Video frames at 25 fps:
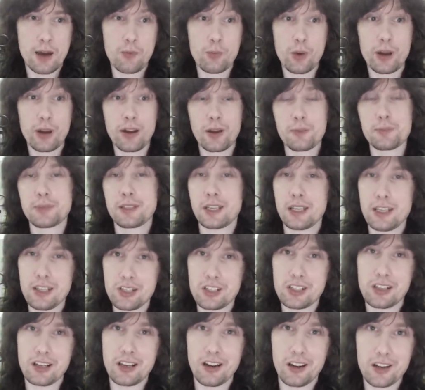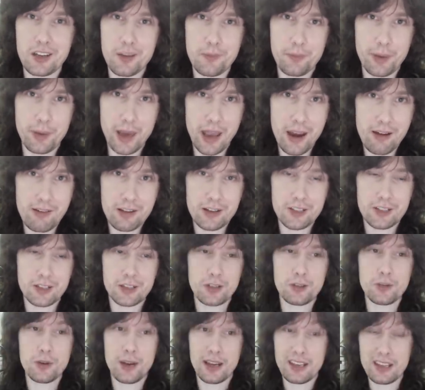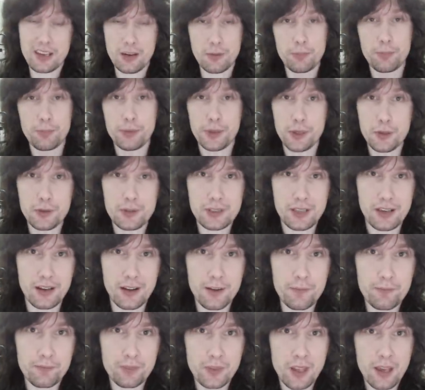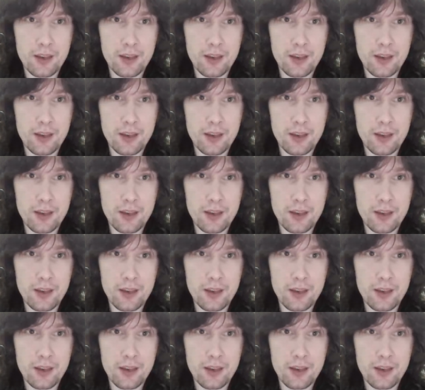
And when I'm teaching, I compare it to a computer